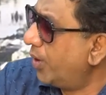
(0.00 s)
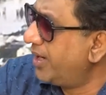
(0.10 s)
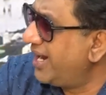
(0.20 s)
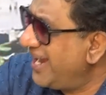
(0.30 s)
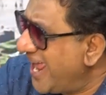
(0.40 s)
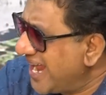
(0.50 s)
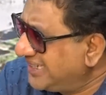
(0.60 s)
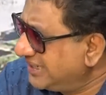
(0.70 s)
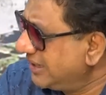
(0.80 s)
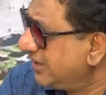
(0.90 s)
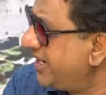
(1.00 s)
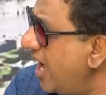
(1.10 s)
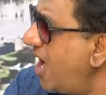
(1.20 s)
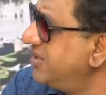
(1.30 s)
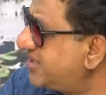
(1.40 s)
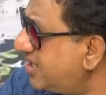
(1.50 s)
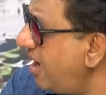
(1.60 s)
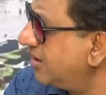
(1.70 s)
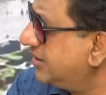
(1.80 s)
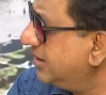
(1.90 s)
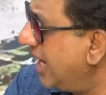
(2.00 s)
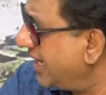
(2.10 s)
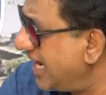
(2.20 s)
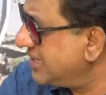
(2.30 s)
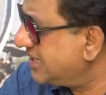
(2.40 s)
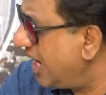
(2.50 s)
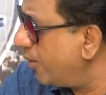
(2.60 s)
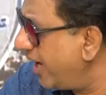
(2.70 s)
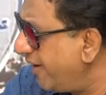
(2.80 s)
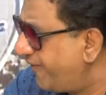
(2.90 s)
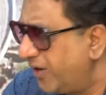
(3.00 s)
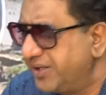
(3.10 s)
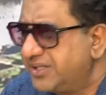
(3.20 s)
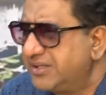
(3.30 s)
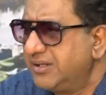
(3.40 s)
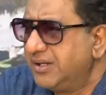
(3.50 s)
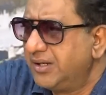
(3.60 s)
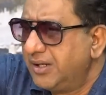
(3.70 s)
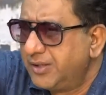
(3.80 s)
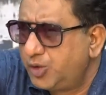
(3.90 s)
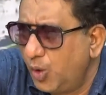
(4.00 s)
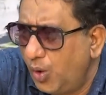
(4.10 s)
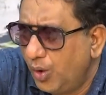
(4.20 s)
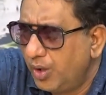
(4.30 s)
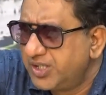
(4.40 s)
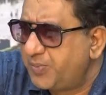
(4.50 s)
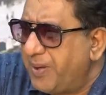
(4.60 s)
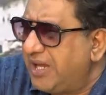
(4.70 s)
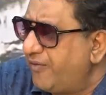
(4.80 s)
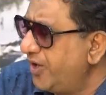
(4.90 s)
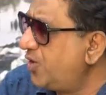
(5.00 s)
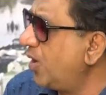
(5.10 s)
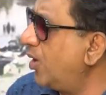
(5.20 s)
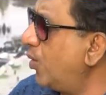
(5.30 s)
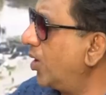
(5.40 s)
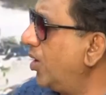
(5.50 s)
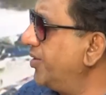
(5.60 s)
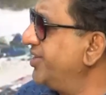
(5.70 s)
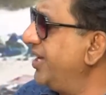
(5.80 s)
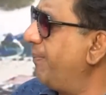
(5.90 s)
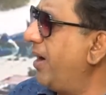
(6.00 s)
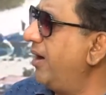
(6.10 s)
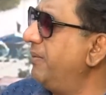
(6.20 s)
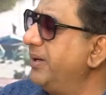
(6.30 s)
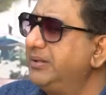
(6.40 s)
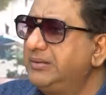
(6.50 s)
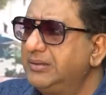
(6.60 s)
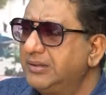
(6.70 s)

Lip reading: led the onslaught against our efforts to speak for the sugar workers in the Parliament.